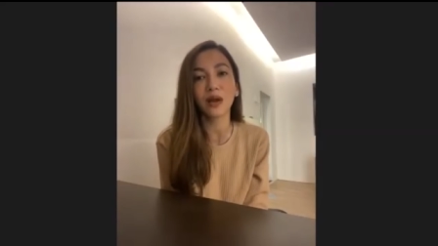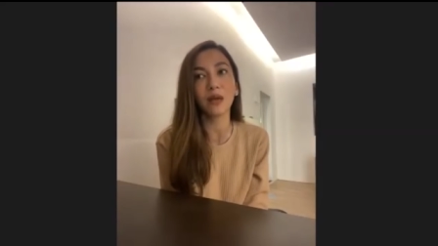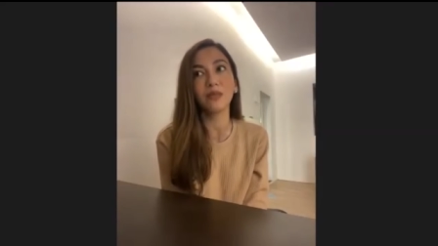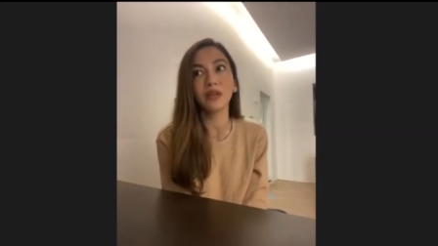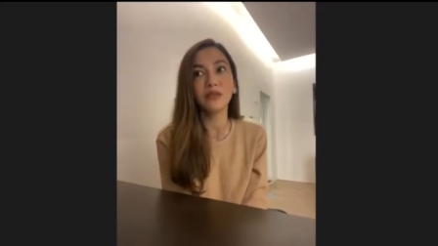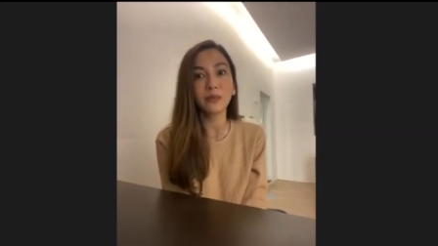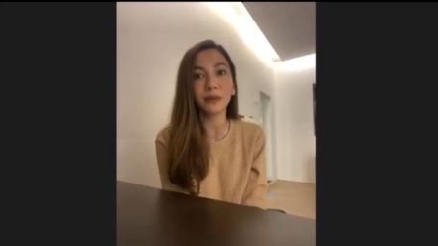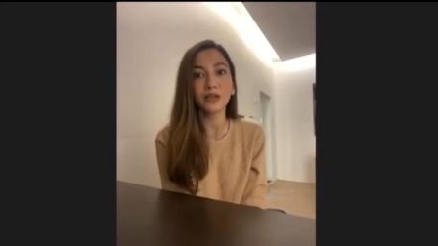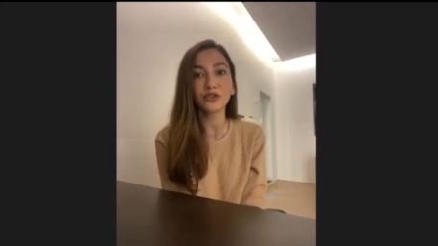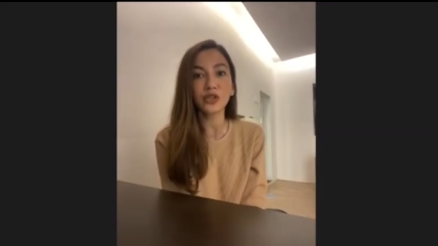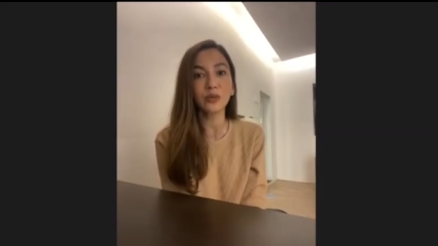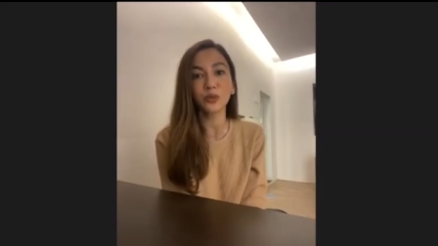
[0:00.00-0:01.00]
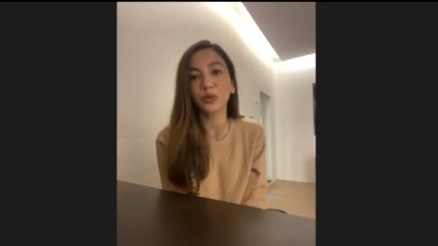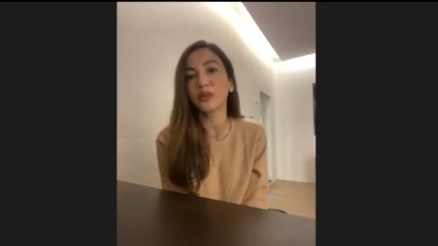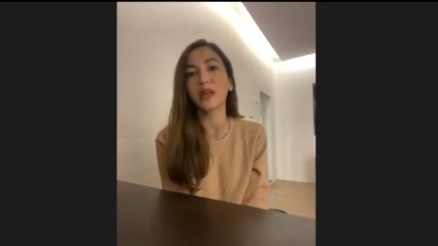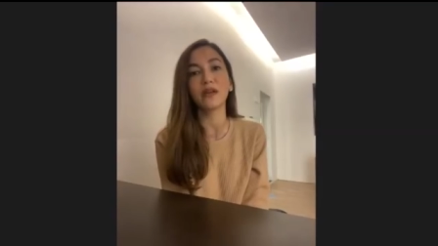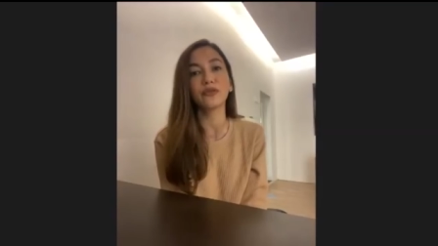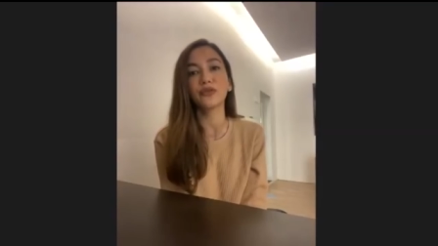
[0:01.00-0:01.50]
I'm living my dream with
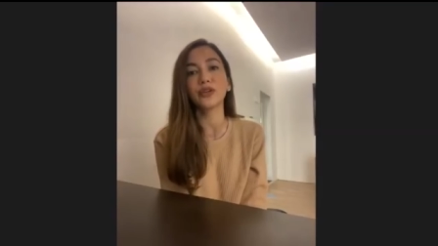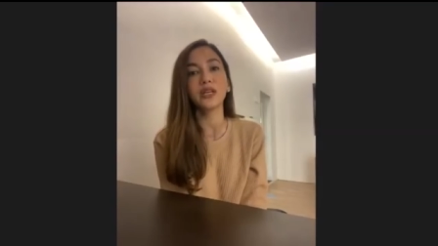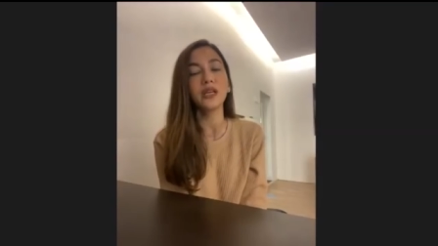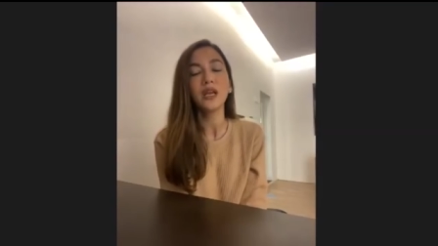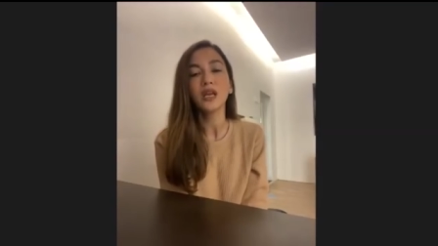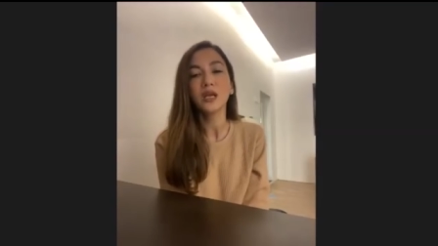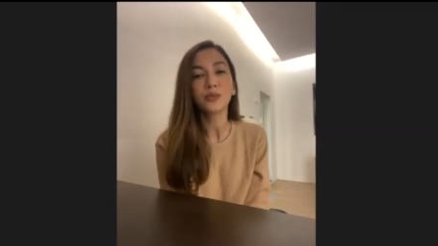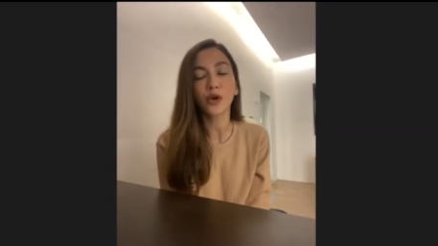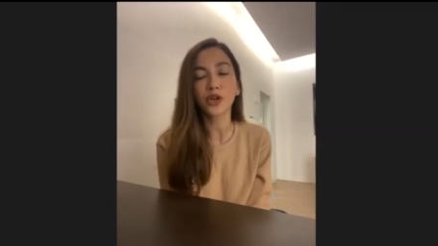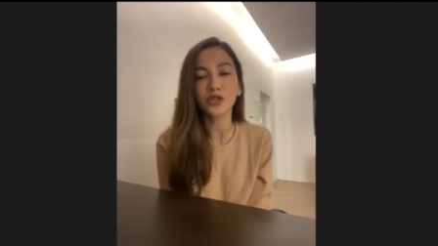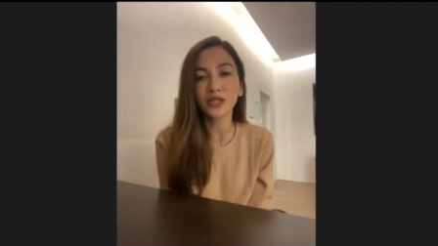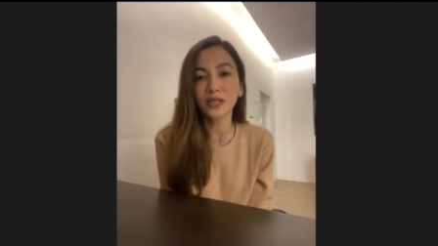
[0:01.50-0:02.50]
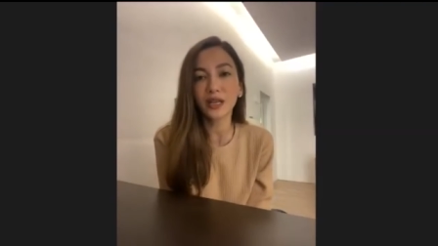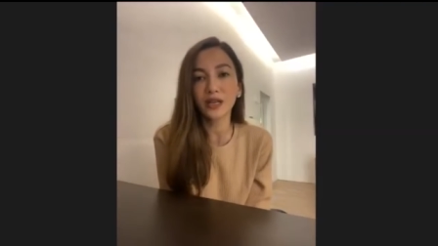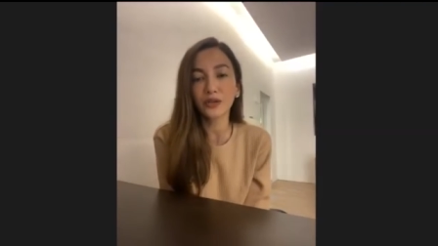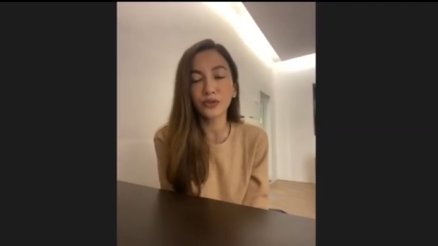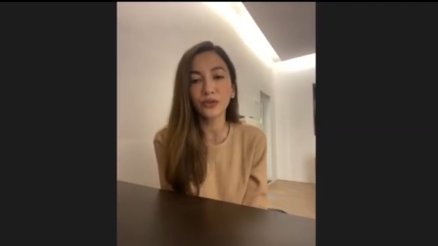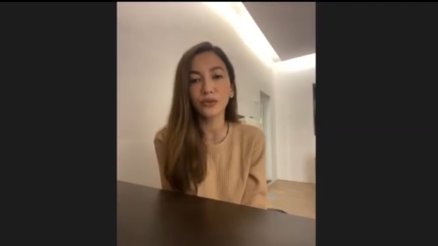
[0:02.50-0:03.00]
every project that I
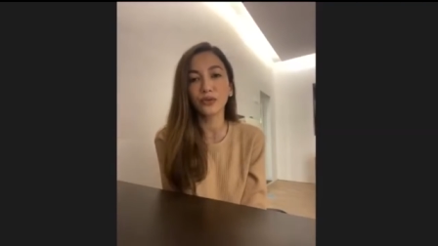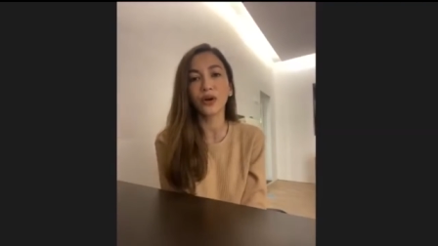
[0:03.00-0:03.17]
do.